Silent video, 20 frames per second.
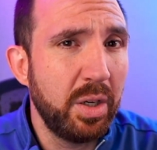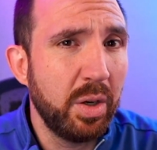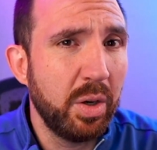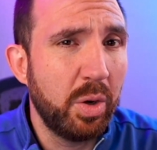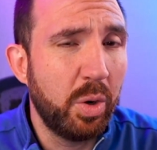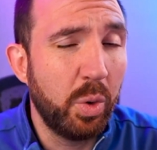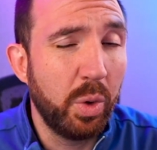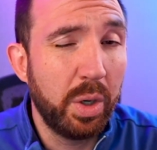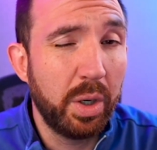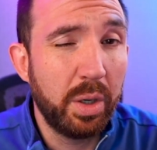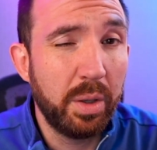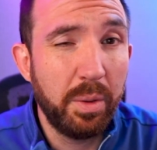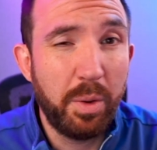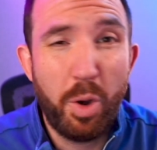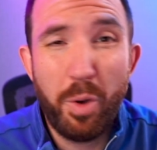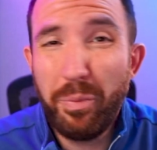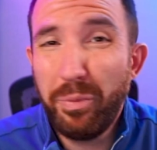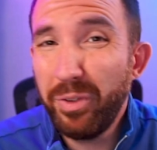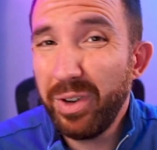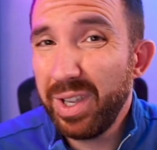or
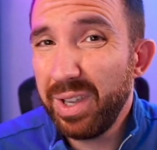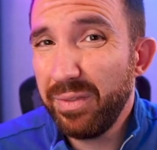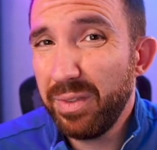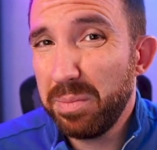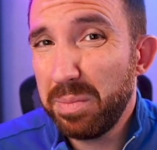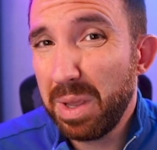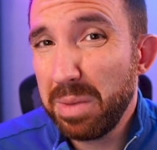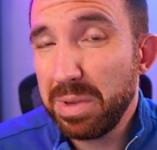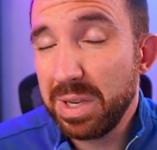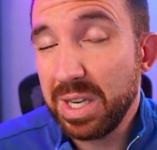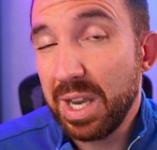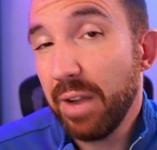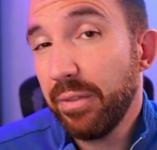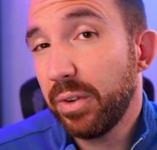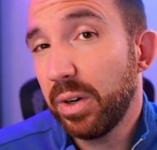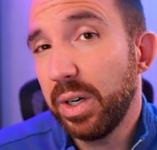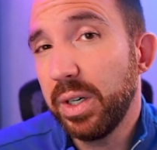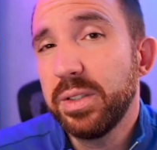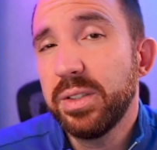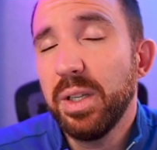hopefully even maybe
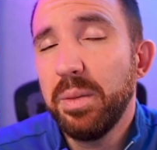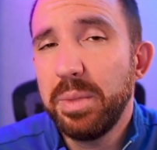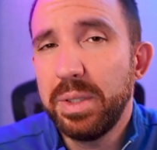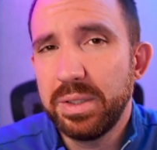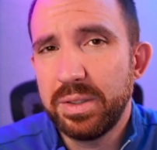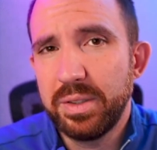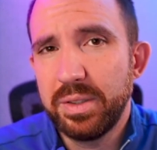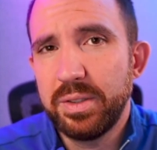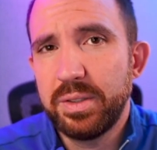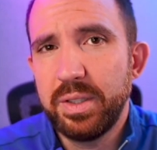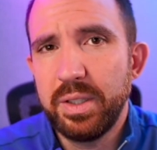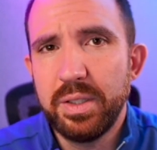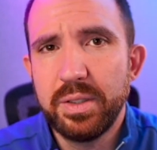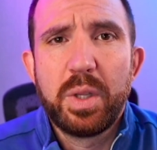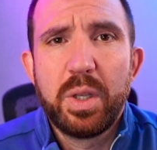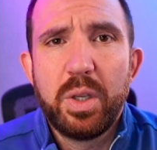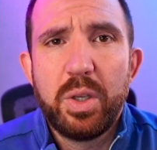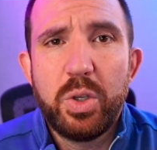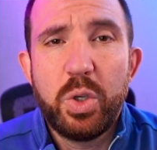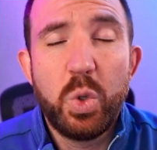never in some
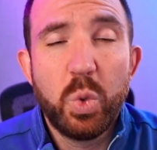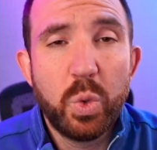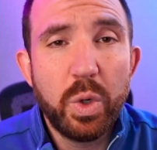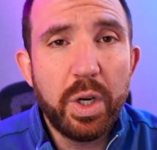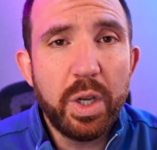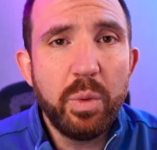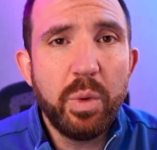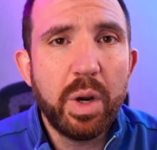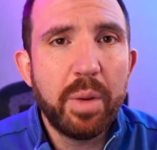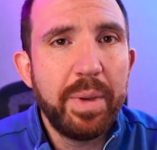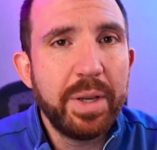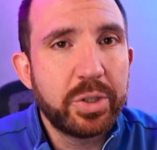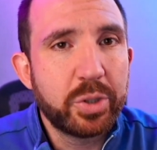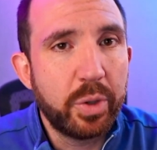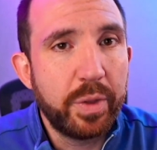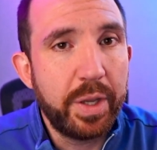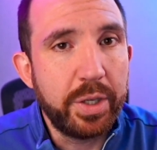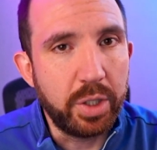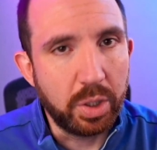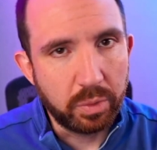instances, you really want to make
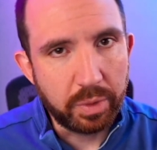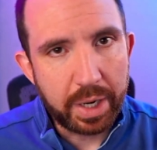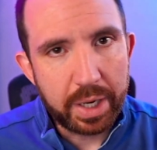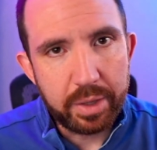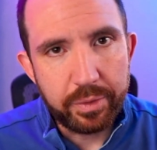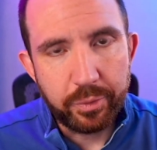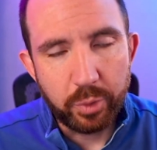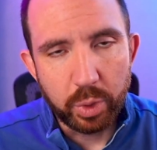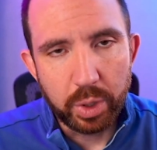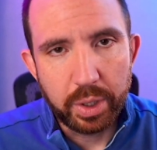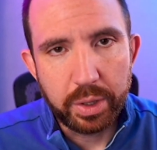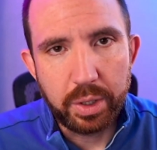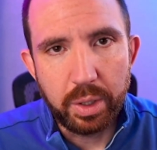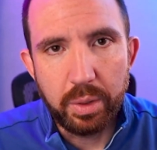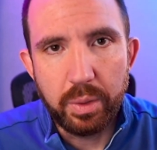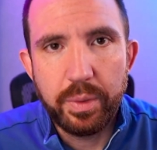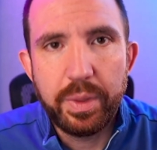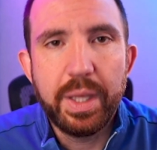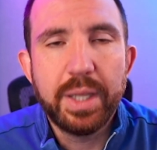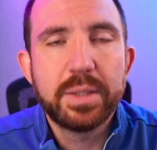sure that you're ready for it
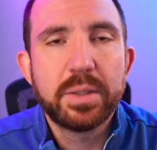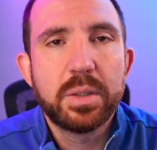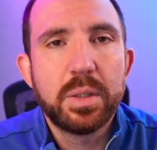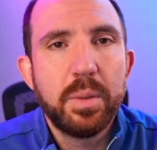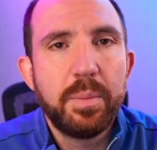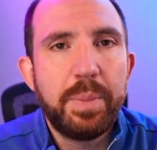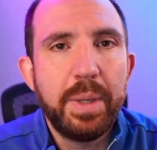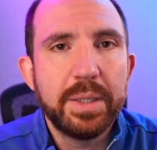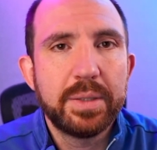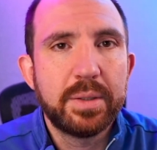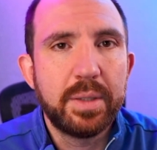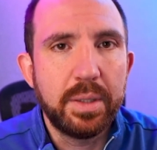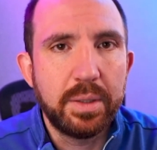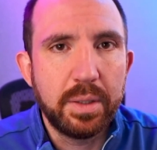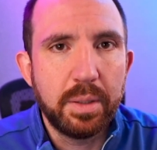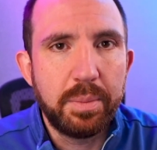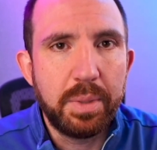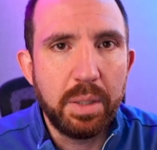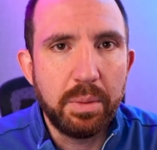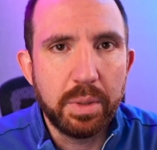though. That's the best thing
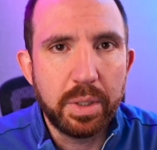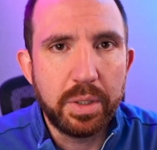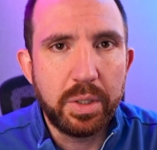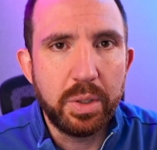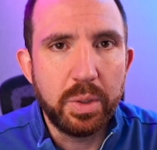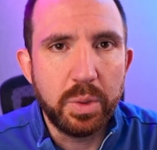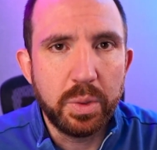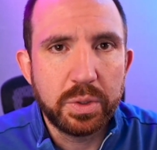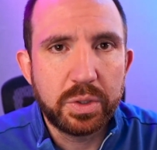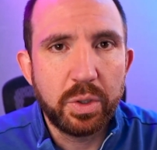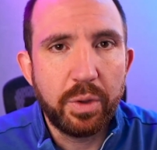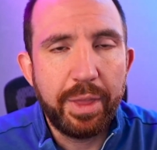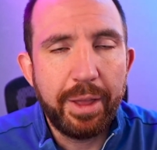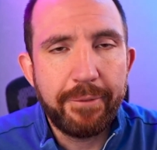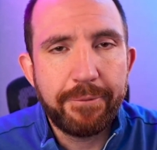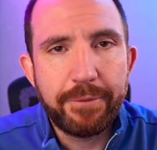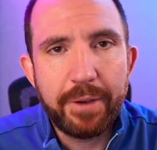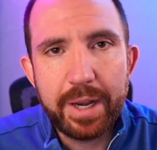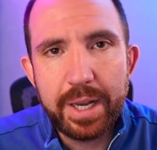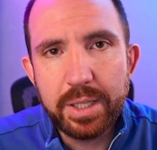to be able to do. And so that
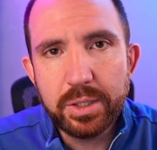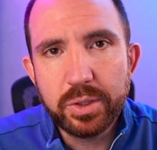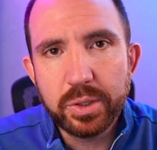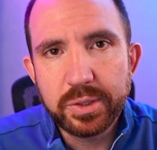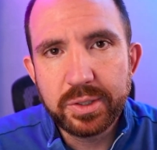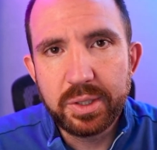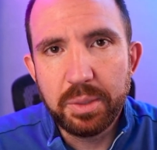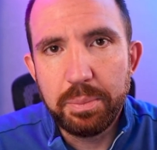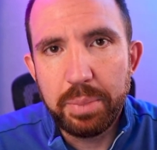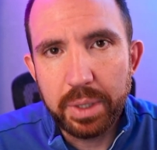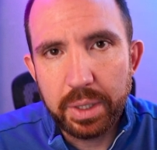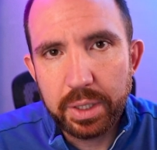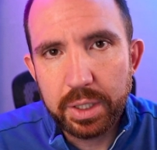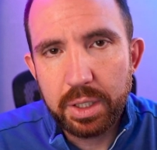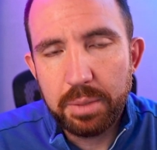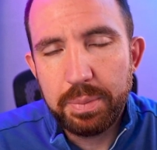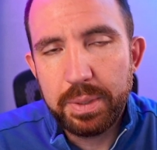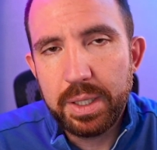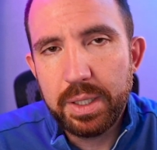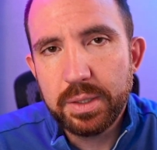financial
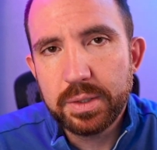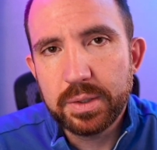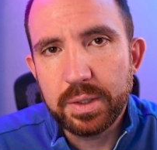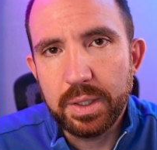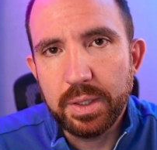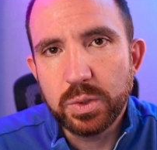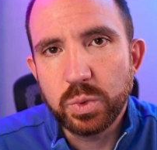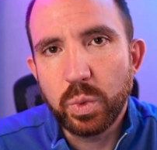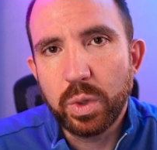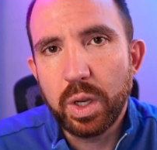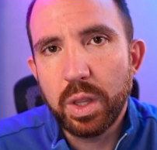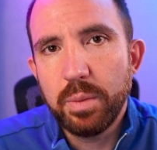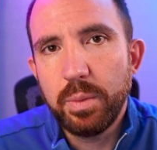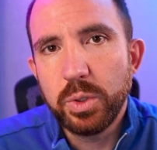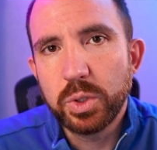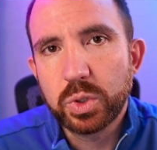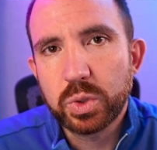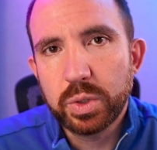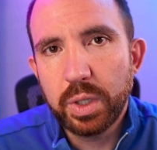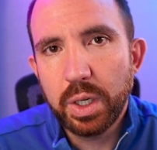stability piece is one of the
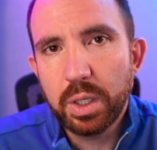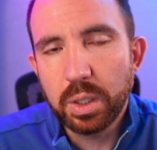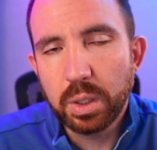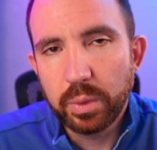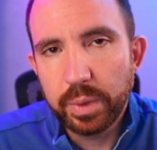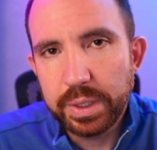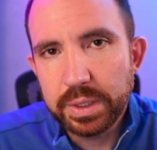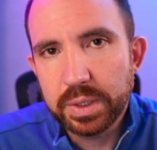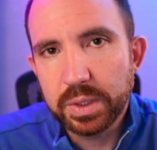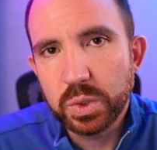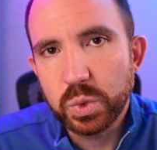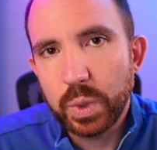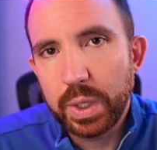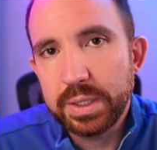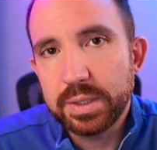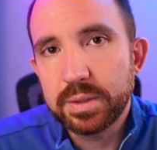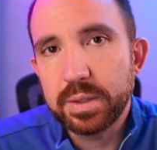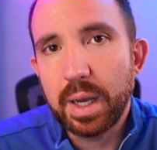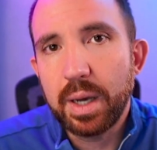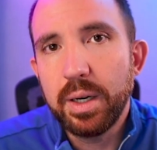most critical reasons why
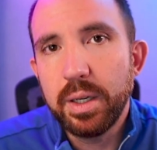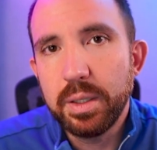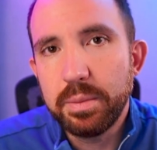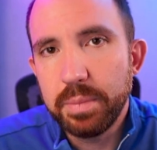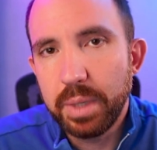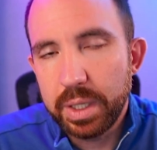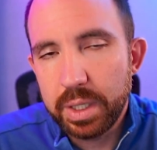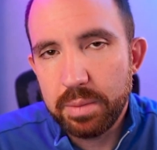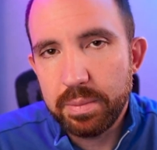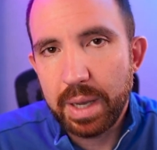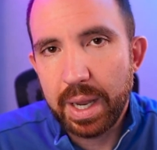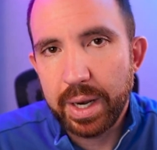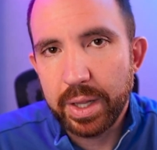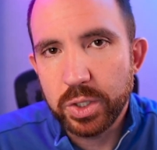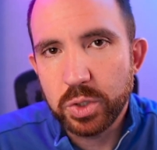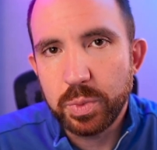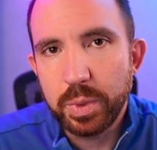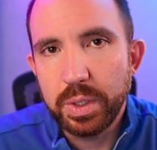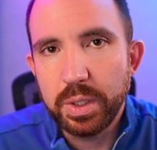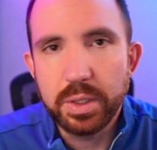solid money
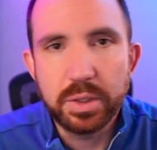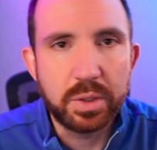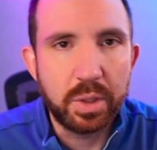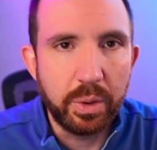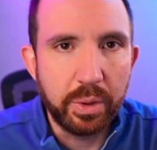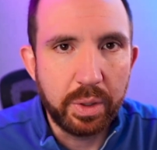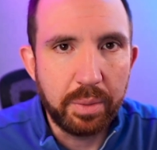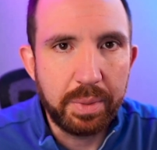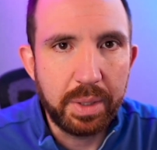management is going to be